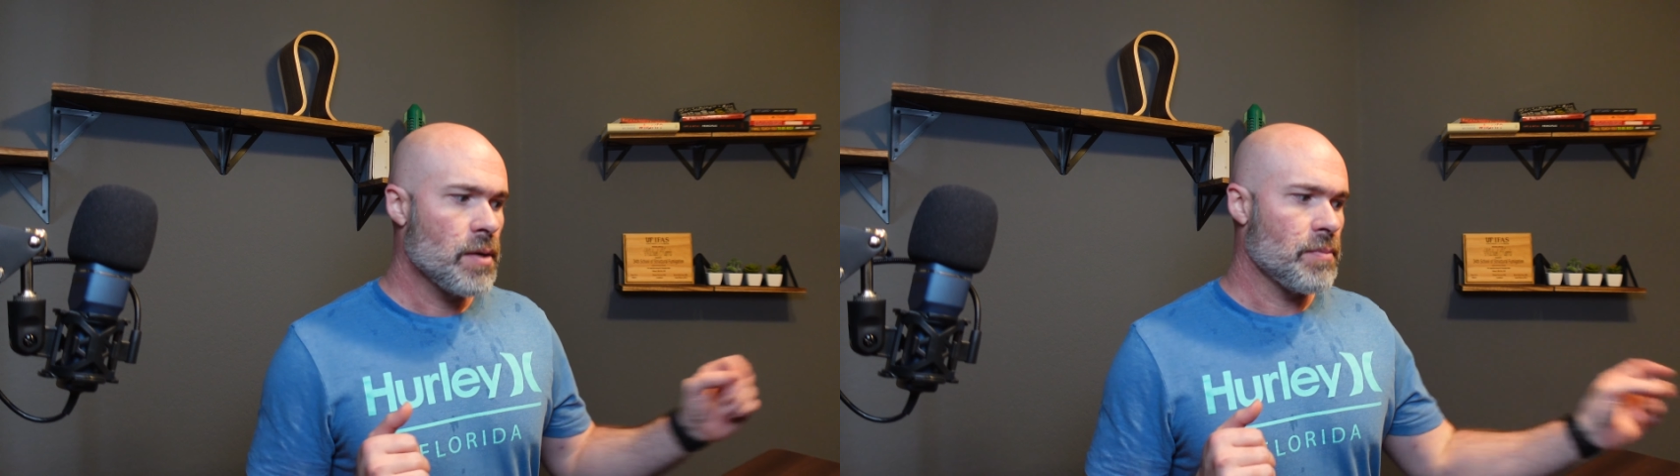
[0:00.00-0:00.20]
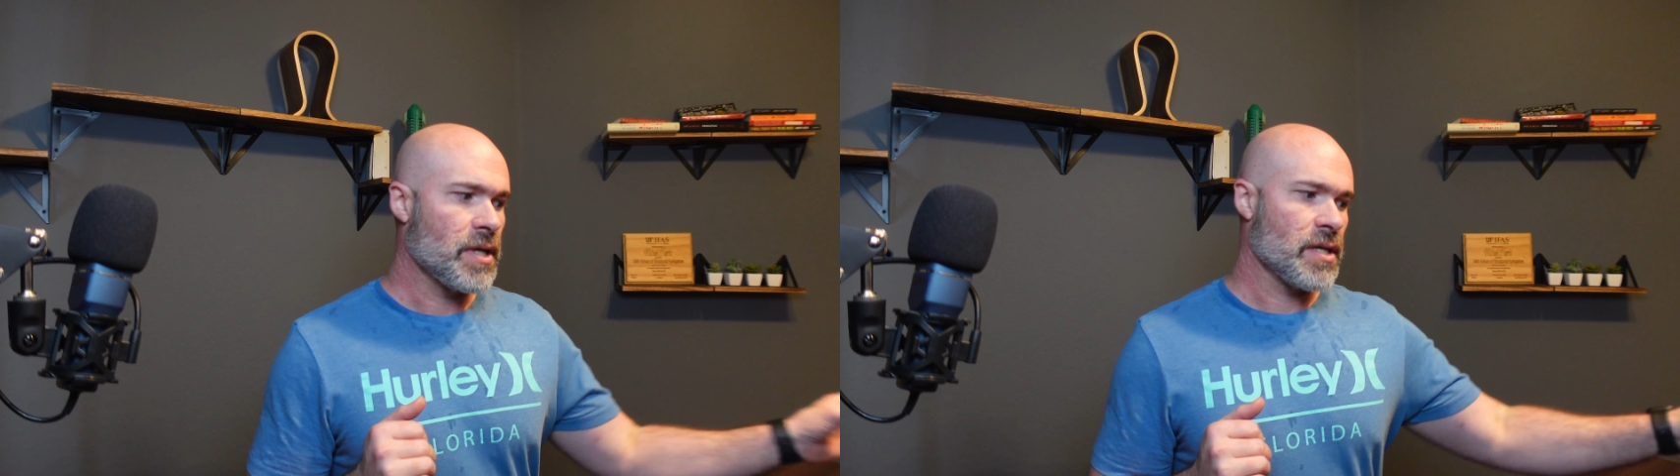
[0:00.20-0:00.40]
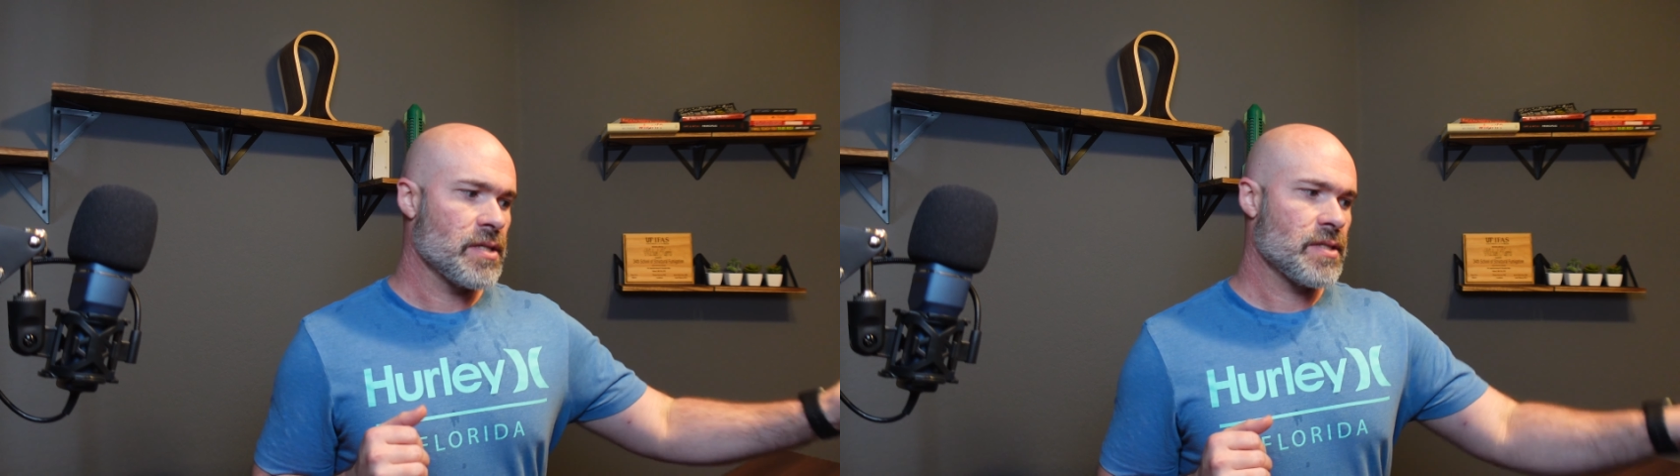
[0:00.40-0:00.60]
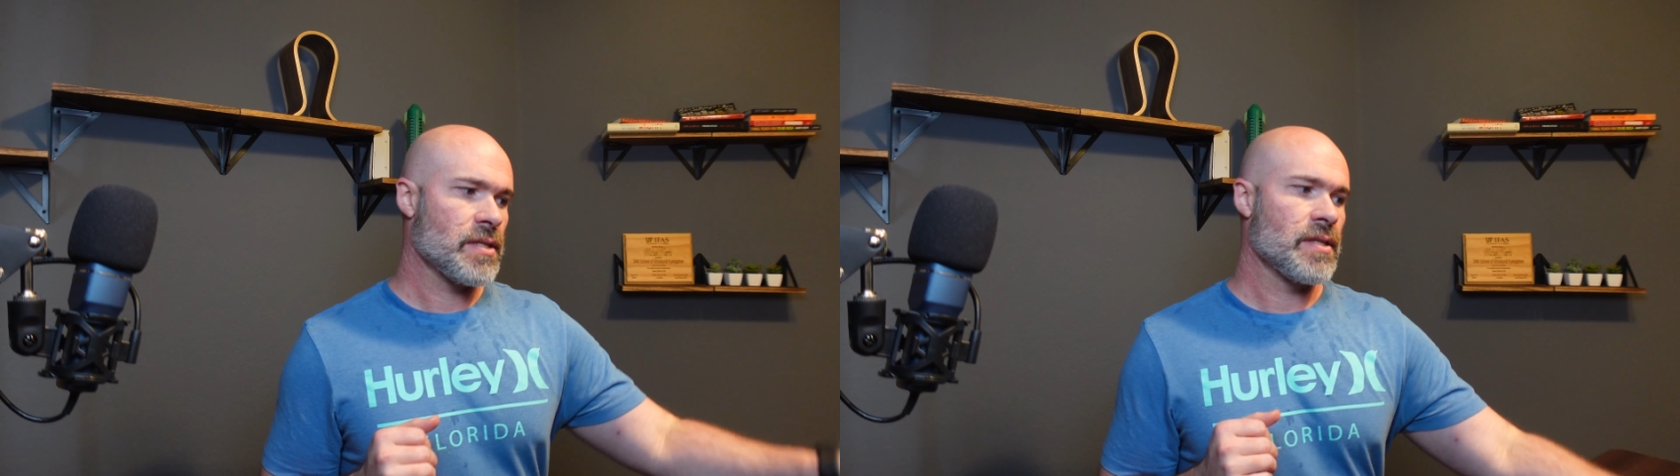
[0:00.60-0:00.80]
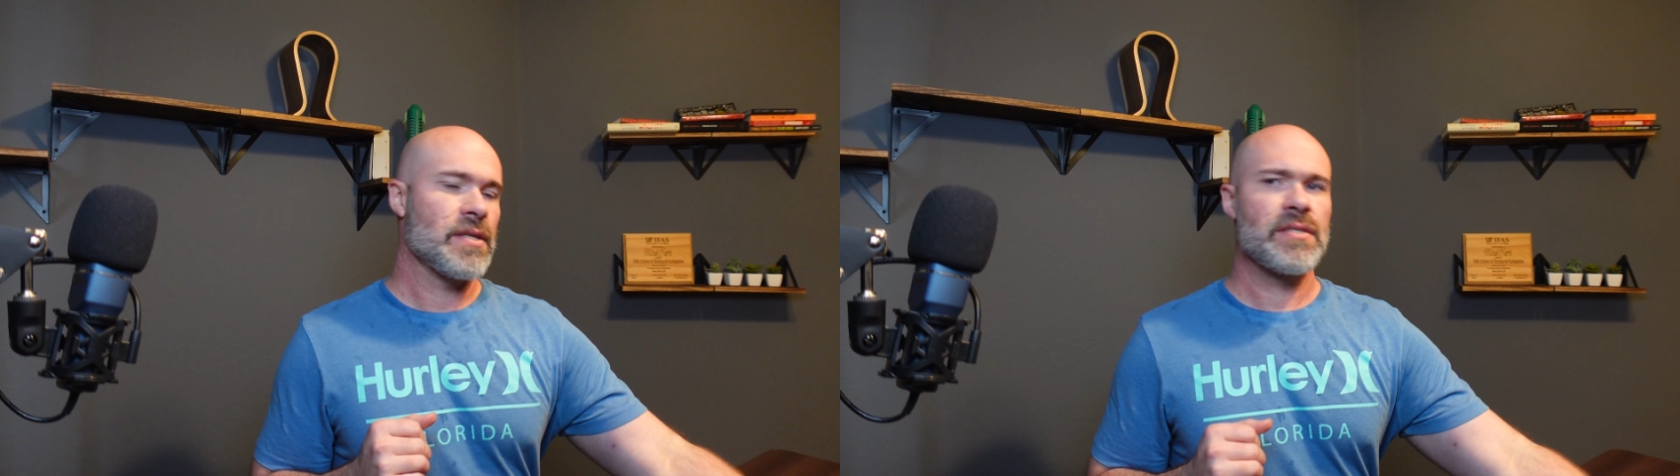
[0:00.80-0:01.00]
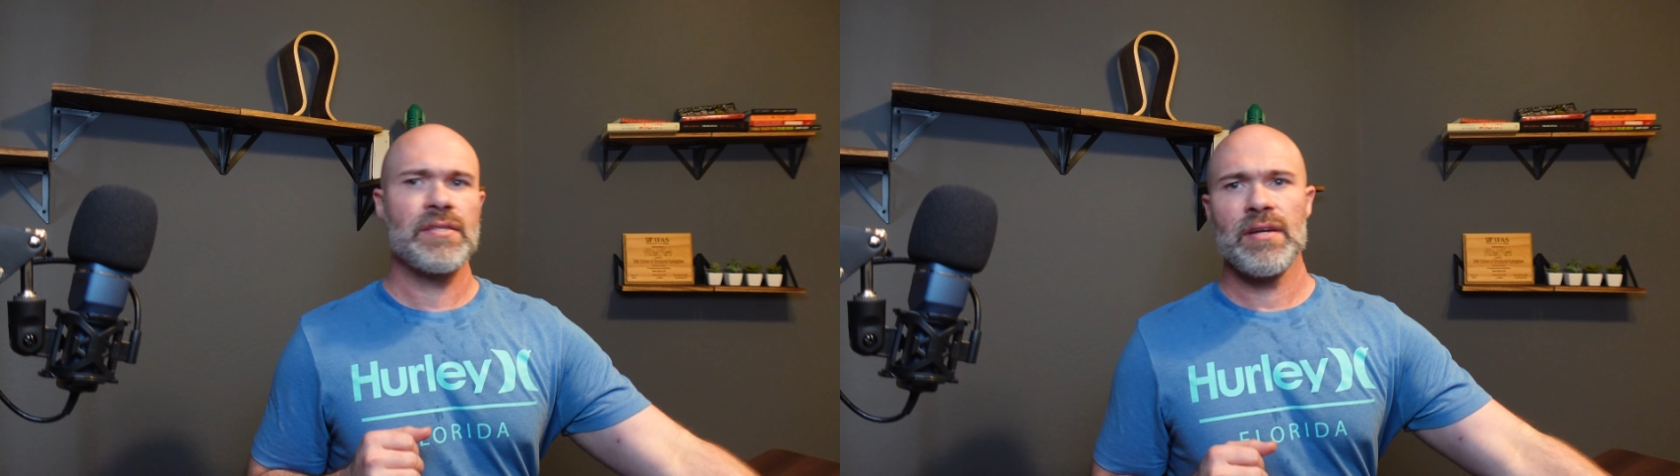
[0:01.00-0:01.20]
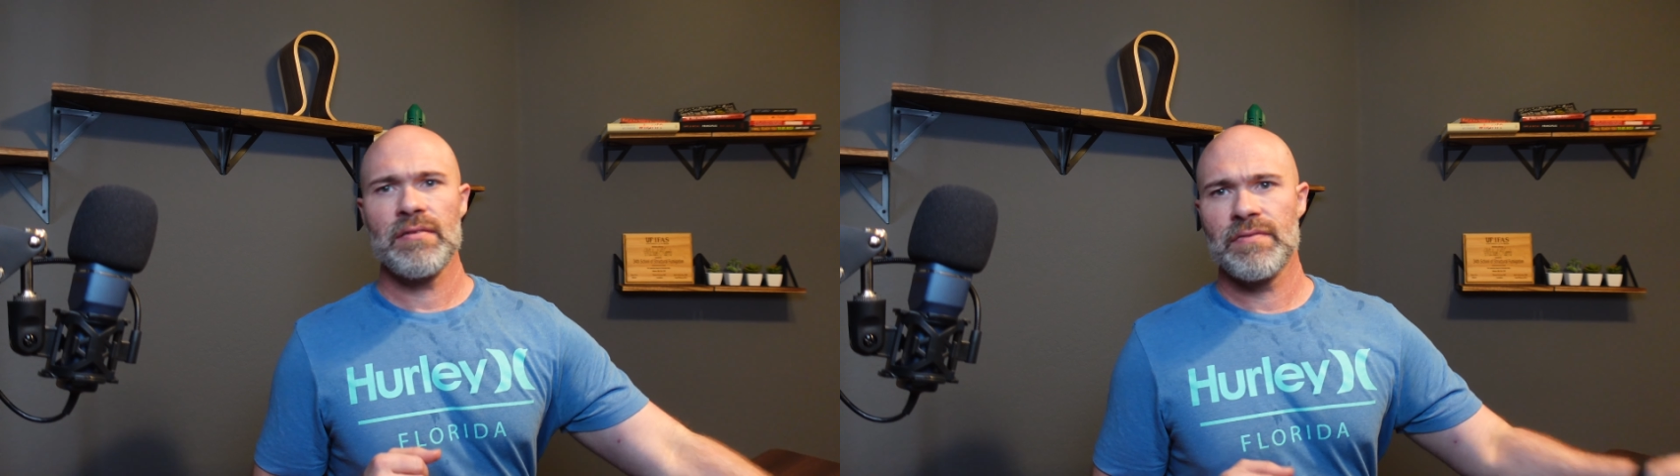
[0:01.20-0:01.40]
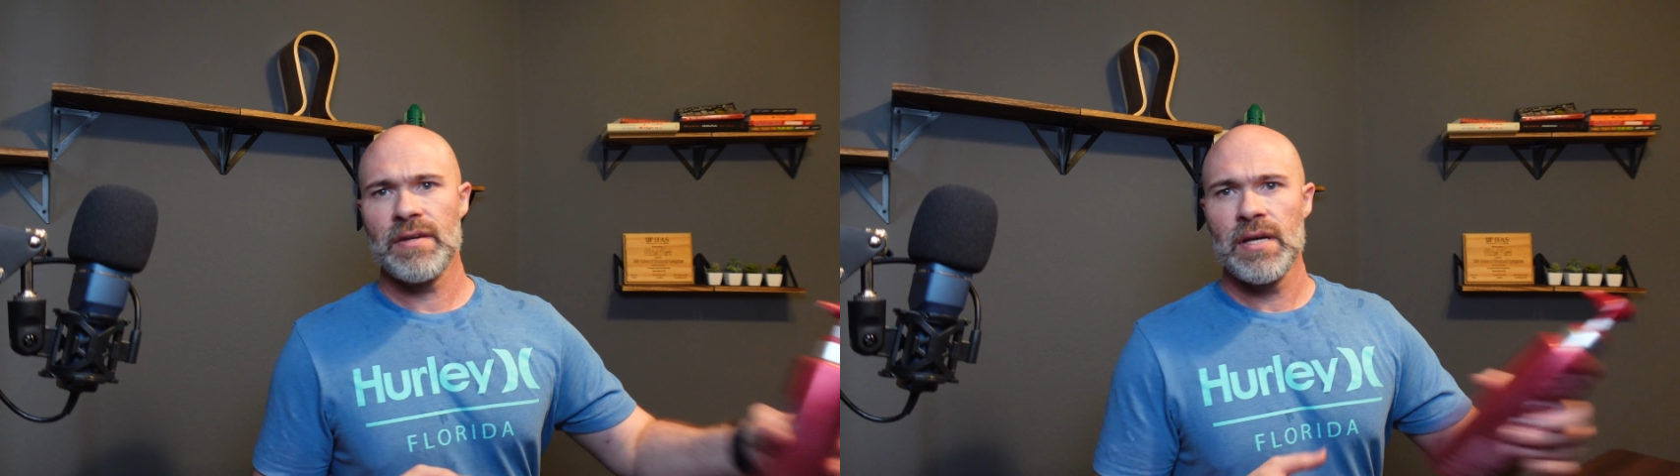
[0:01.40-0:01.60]
because this stuff
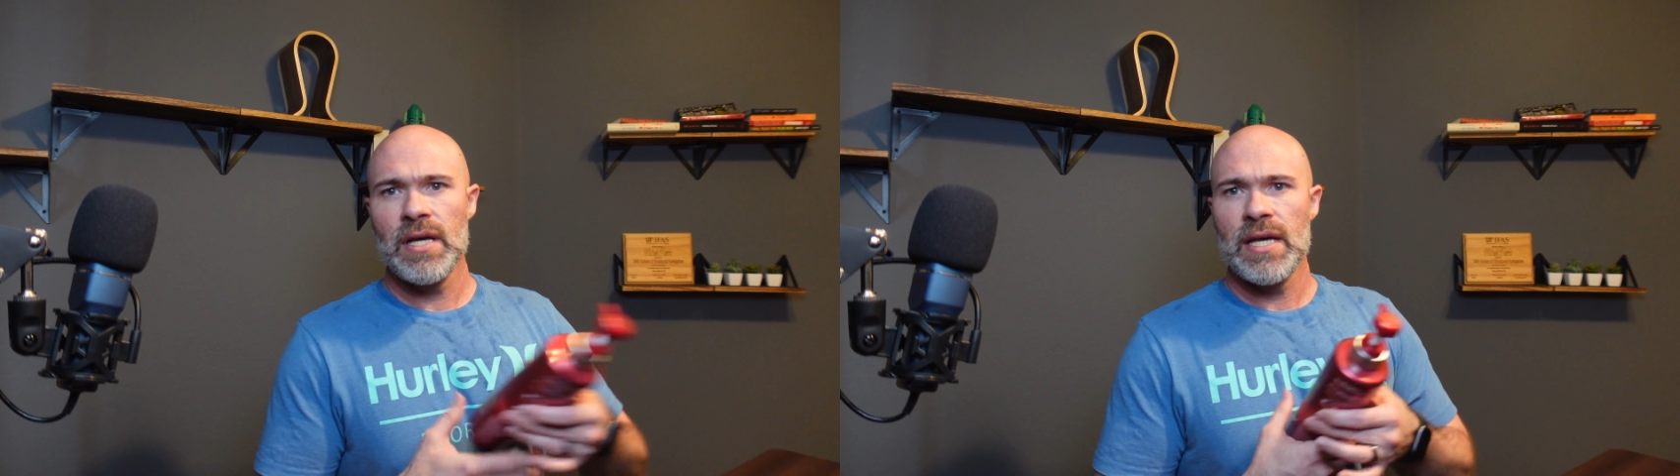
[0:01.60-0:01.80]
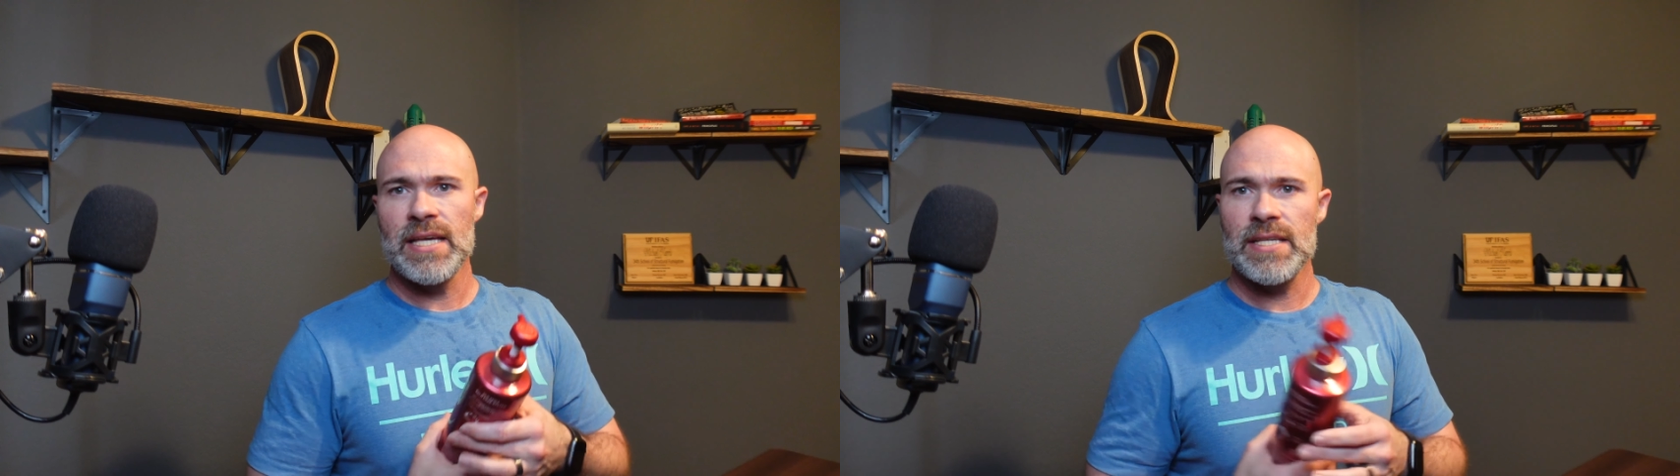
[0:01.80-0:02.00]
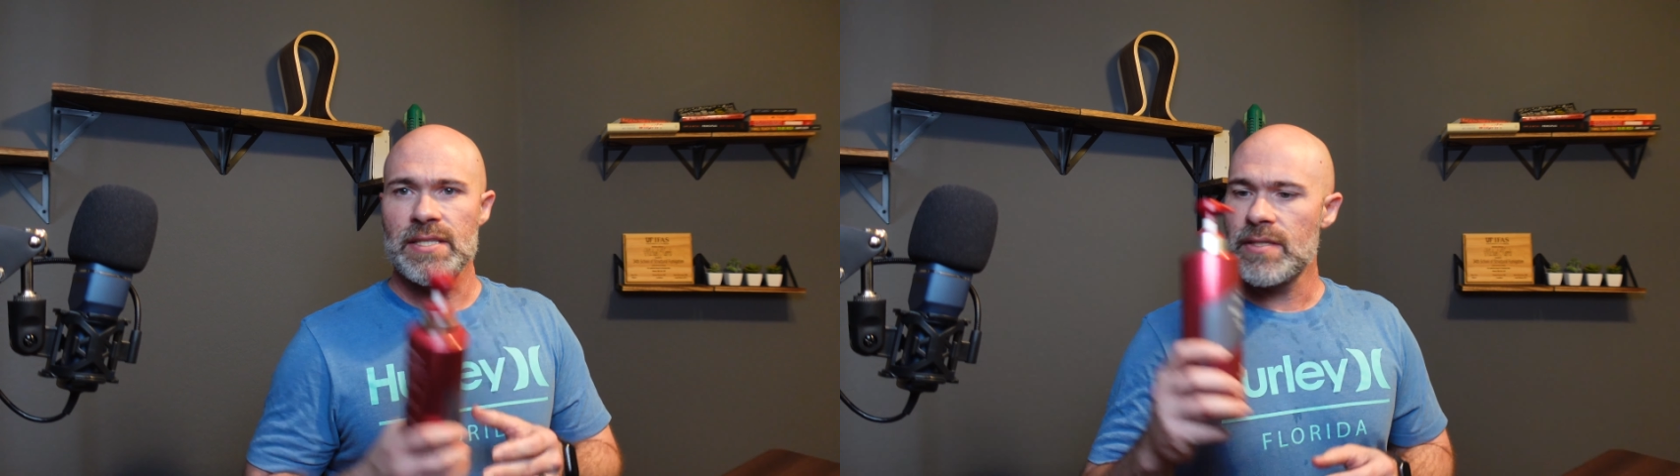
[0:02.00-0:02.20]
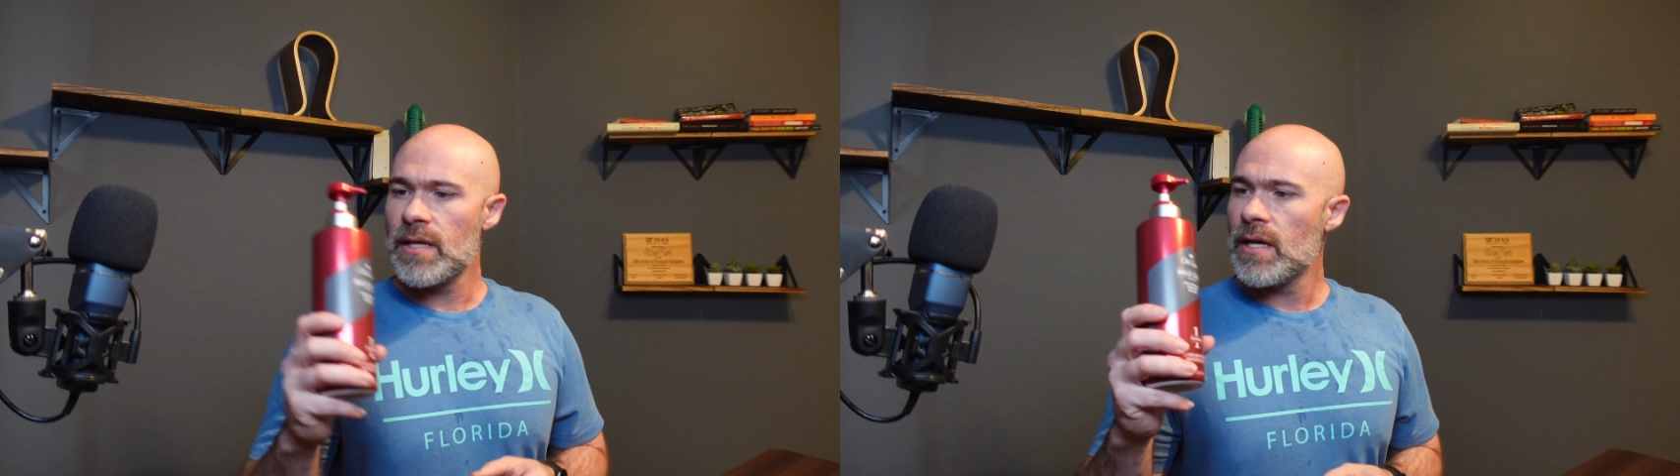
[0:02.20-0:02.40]
is